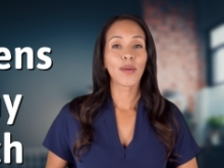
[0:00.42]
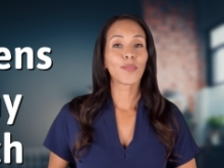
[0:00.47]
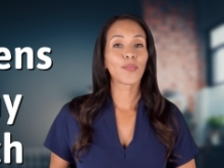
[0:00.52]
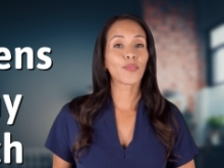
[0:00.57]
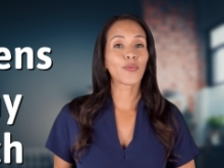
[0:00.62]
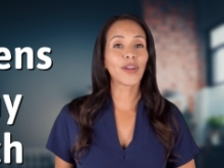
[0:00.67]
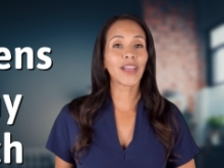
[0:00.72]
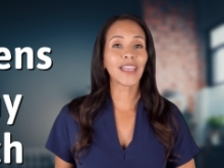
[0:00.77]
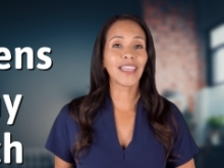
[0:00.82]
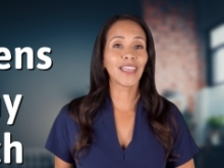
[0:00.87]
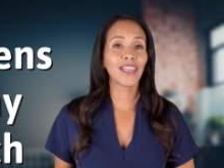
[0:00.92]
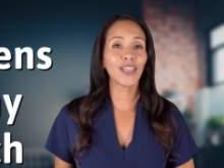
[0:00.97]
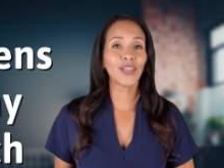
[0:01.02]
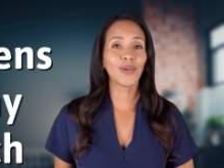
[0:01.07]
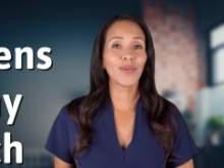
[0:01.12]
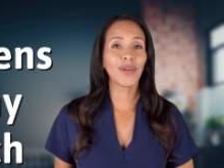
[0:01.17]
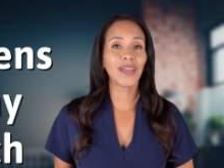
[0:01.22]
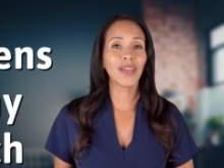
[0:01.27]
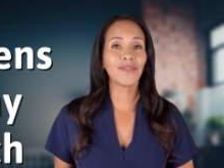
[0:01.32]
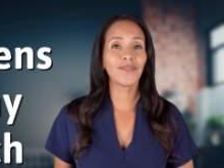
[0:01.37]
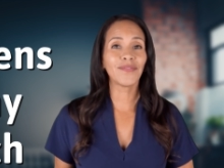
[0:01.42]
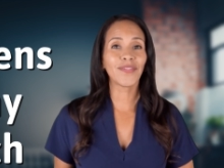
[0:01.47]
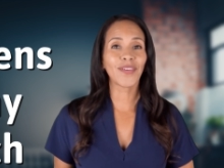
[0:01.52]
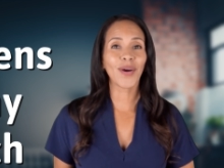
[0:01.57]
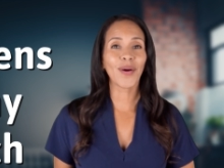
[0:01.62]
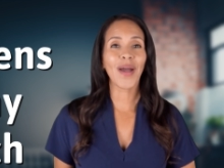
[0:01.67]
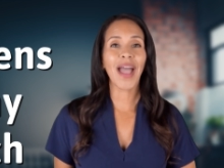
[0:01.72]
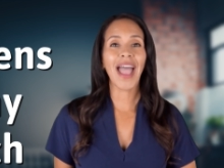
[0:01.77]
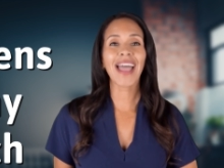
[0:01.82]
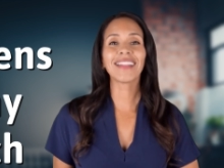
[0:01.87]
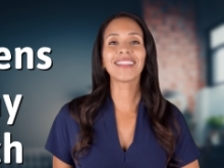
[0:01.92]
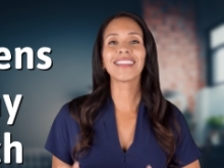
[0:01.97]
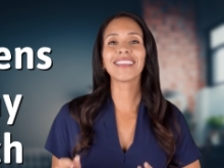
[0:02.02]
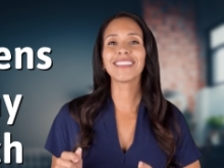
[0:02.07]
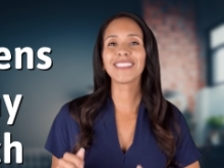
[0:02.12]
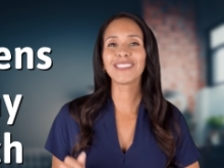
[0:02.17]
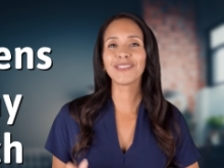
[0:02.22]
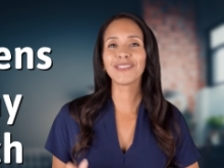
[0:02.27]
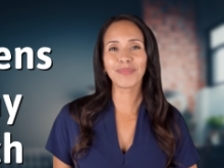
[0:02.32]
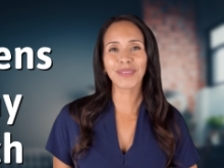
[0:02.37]
bringing you info at
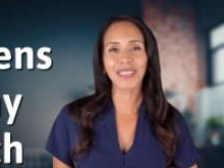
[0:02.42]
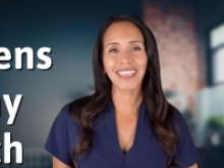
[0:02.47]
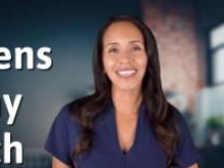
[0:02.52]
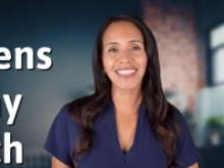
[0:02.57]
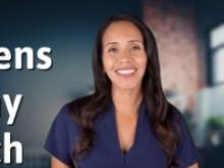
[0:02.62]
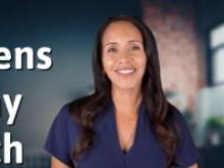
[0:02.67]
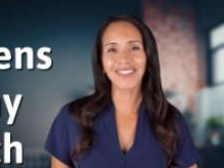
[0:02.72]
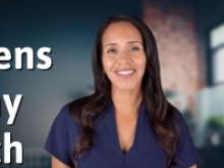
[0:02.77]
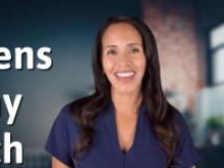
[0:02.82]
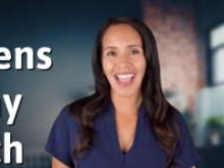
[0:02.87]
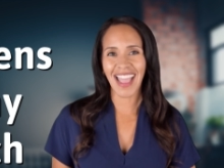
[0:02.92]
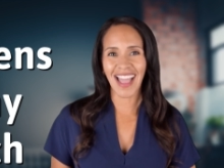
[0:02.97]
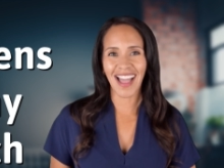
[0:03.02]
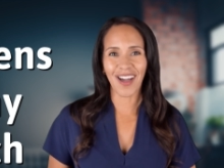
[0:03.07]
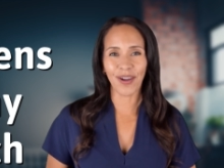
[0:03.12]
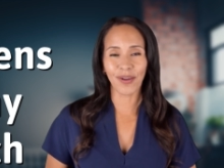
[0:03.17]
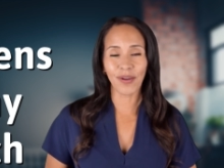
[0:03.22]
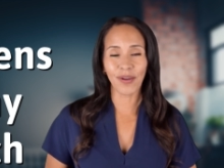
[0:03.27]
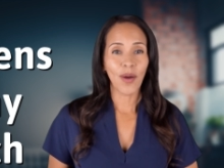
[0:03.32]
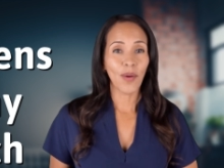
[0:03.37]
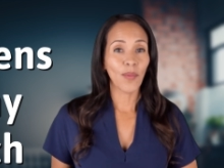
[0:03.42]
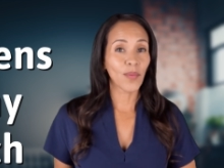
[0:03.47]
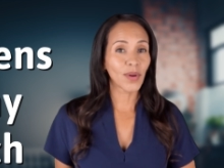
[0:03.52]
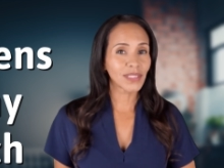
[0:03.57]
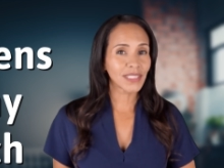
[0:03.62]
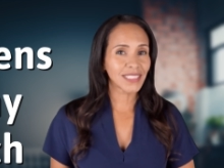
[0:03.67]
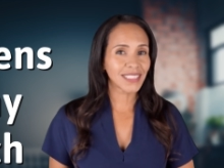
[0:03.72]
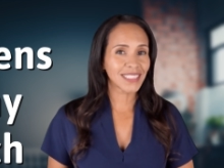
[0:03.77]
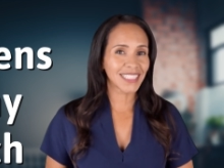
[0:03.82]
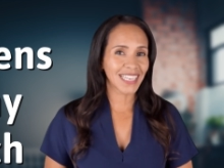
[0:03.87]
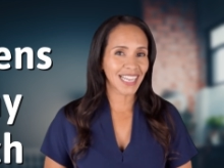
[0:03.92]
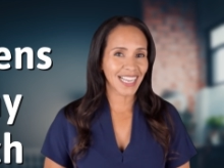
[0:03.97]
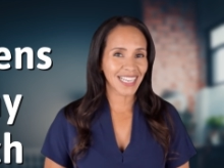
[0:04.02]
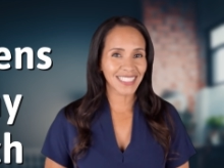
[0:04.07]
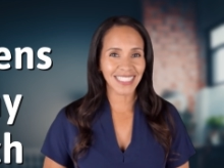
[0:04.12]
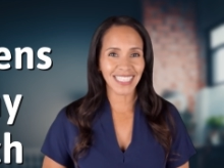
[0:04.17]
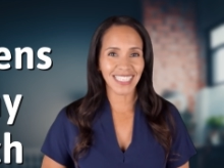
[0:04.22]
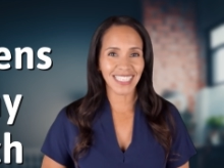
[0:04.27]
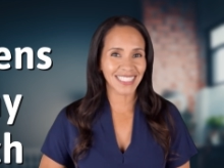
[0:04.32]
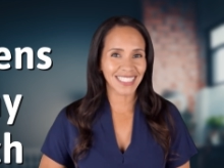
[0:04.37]
the speed of now. What's
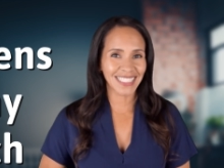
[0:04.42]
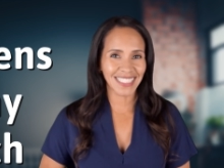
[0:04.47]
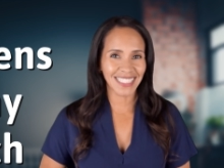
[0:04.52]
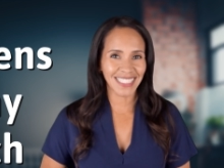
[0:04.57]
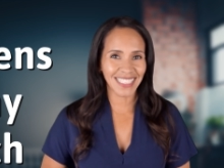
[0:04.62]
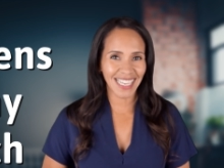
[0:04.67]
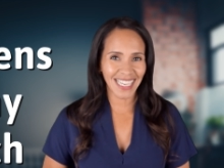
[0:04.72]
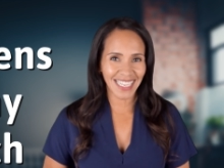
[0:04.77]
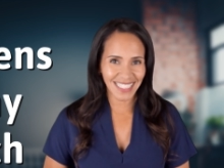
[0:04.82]
today's instant